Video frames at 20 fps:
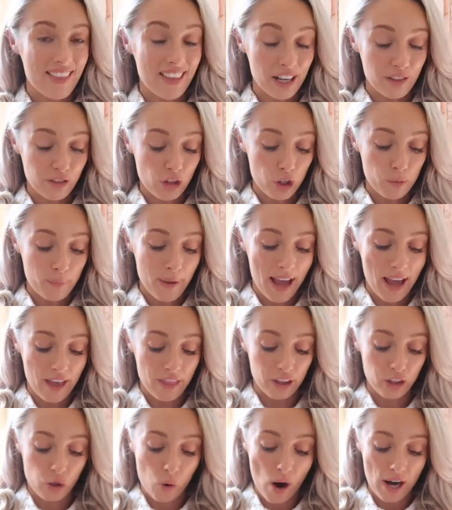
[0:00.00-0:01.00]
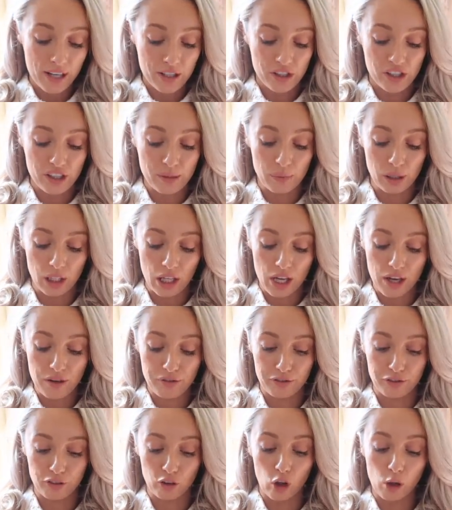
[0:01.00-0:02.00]
And then I've got a pair that are quite similar
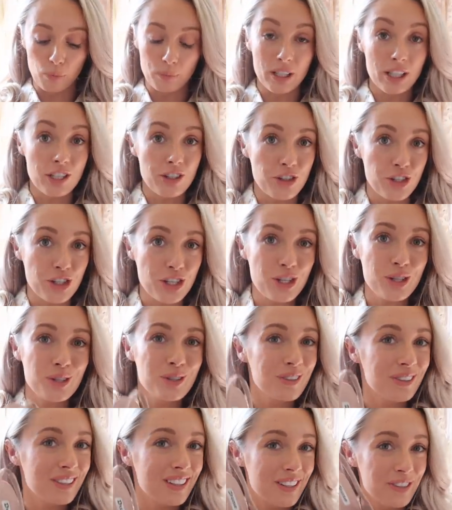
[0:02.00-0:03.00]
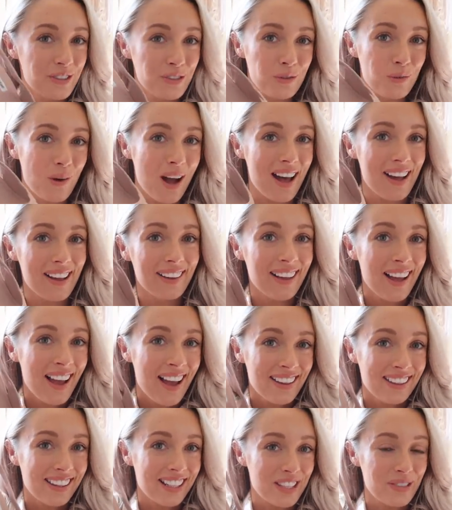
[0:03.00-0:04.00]
from Dune as well.
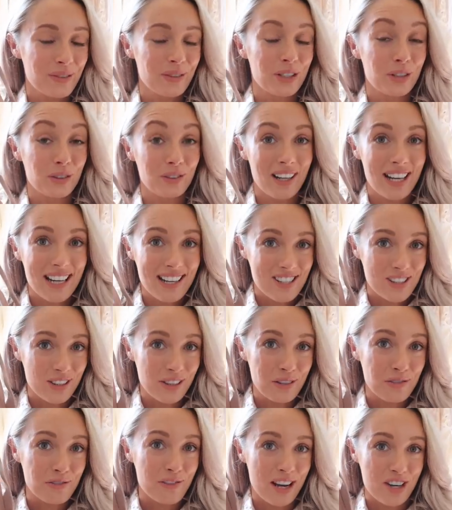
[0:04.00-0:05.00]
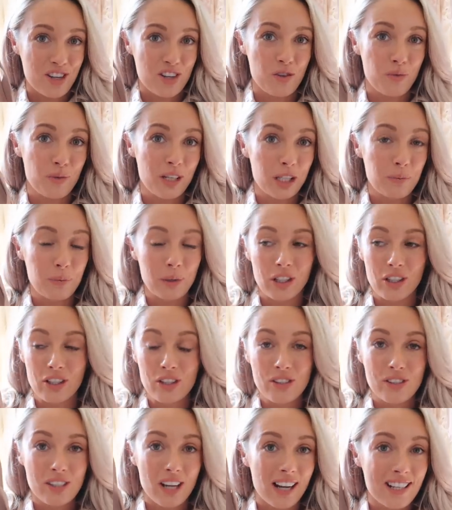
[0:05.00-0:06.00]
These were great during fashion week
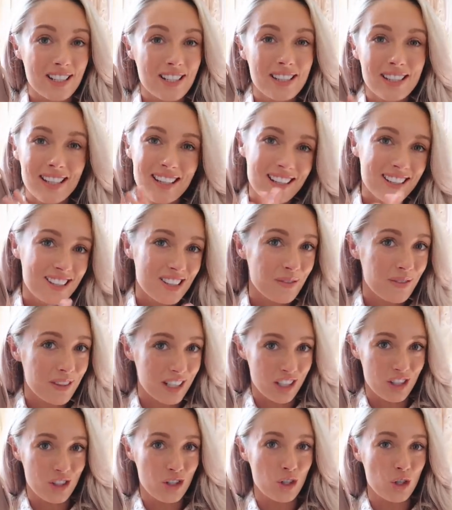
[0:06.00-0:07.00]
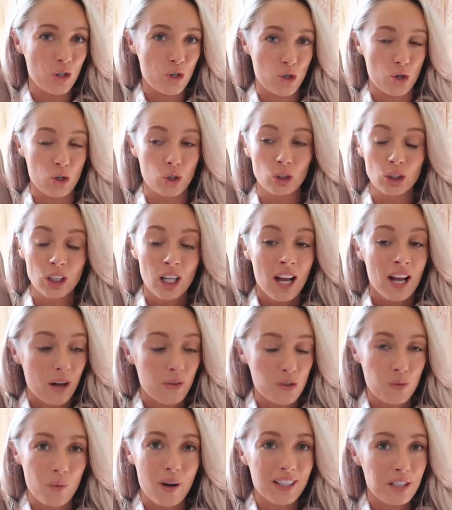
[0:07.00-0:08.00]
because I just needed something neutral. I
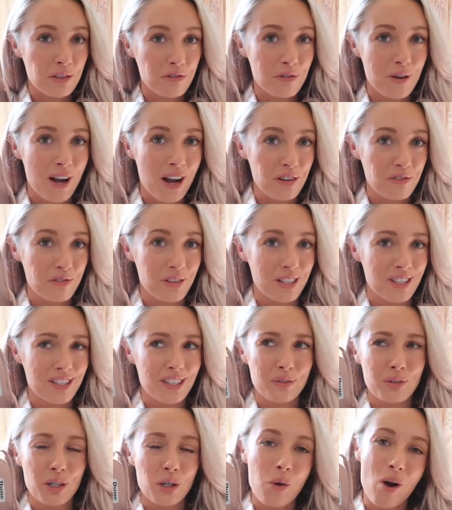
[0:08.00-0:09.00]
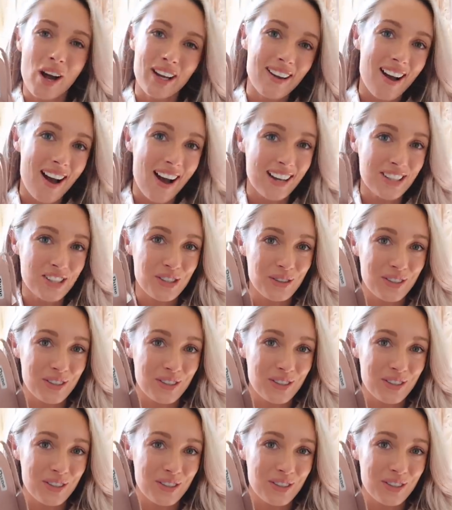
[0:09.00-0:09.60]
was wearing a few outfits that were quite hard